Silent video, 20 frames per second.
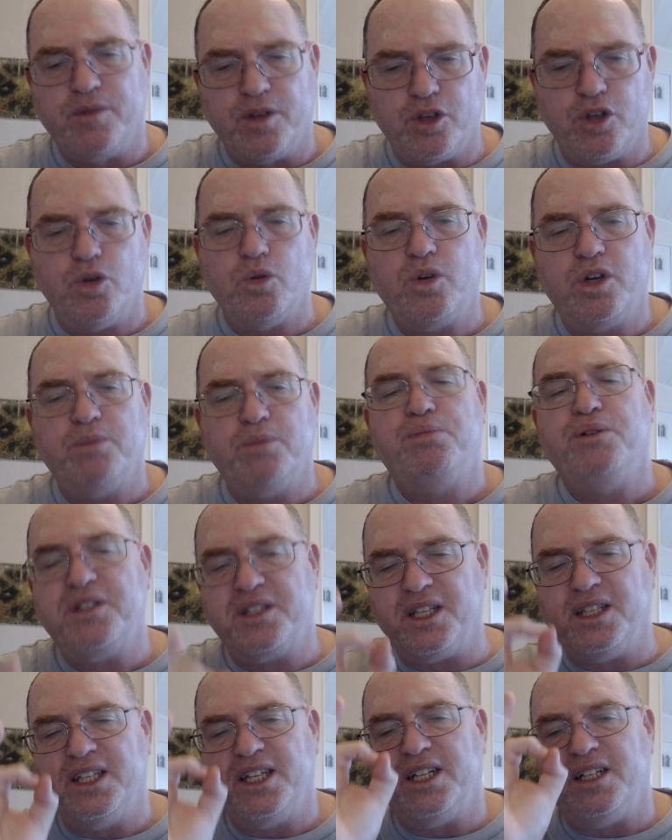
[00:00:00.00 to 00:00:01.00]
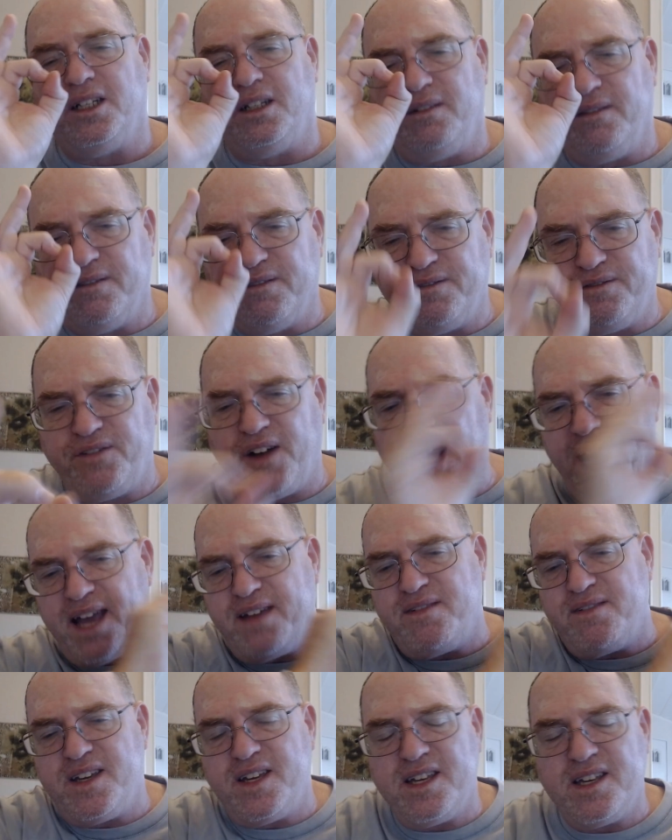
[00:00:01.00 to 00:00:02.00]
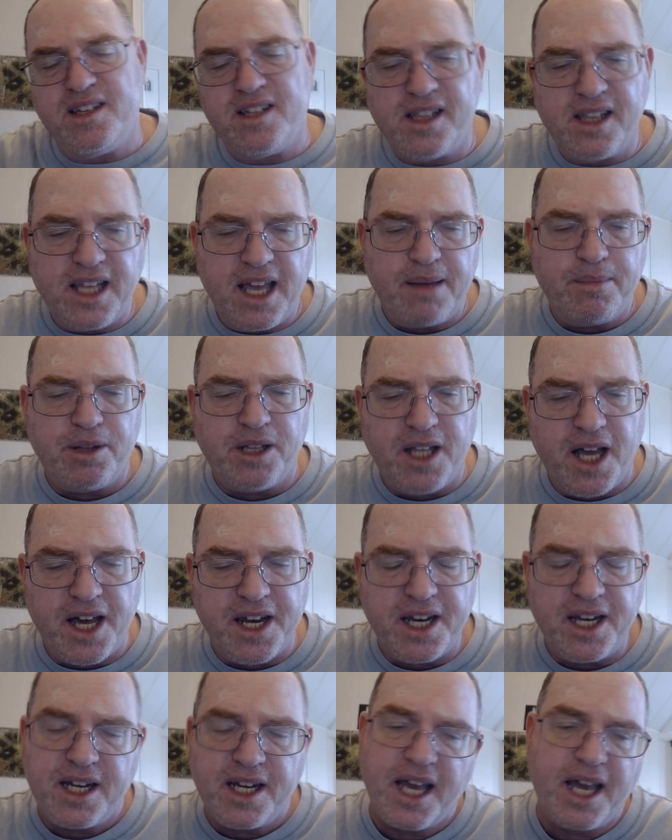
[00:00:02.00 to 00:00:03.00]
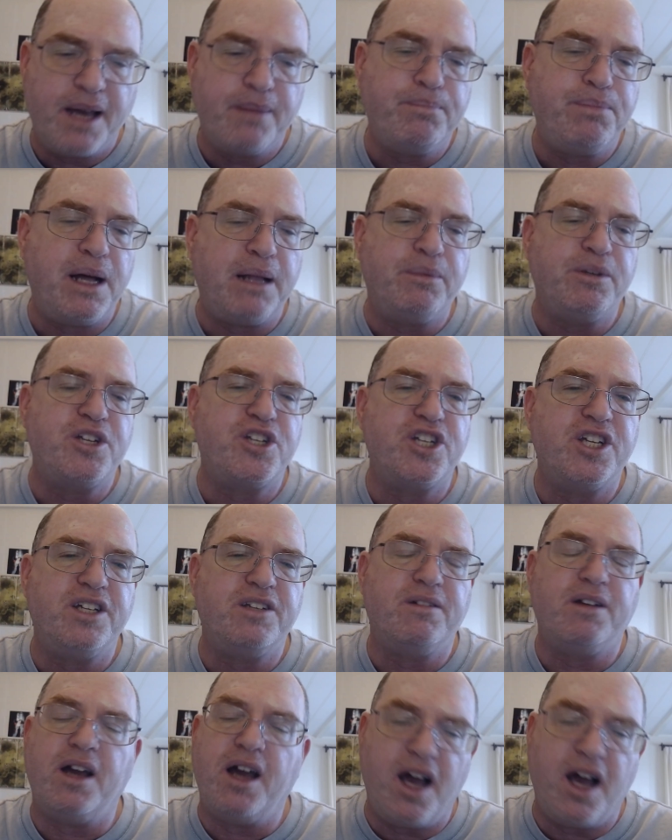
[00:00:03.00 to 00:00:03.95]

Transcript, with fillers: you could put the little 5e label on it and publish it